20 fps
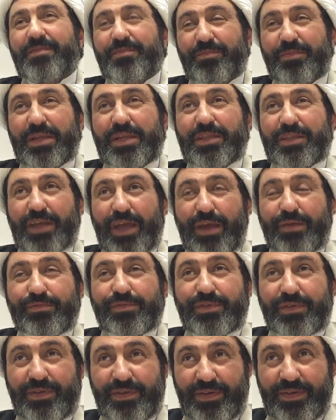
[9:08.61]
Many
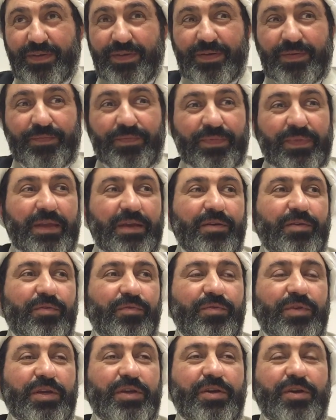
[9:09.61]
times
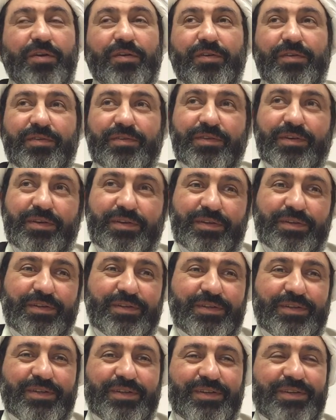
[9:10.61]
we co
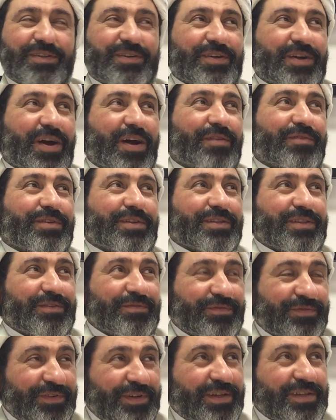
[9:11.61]
uh, cover
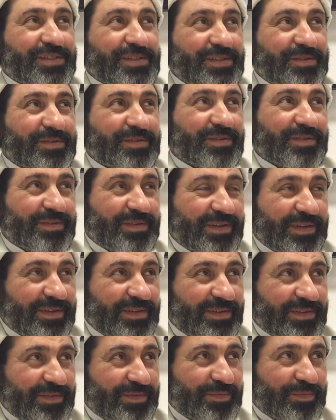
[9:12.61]
the first
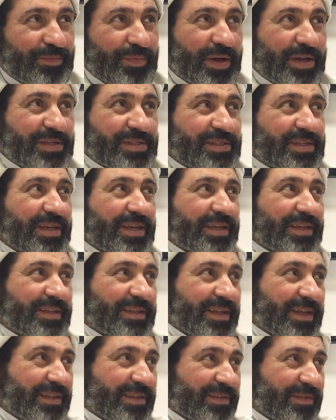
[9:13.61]
by saying
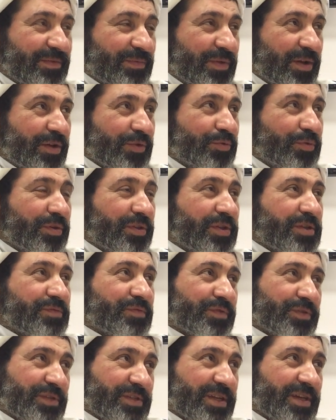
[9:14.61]
that we are doing this
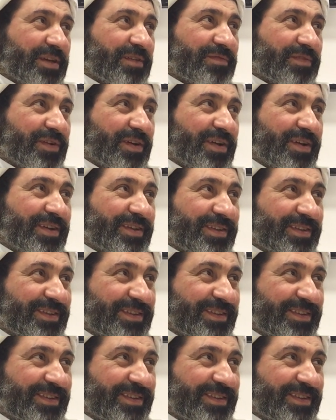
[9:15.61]
for the sake of God.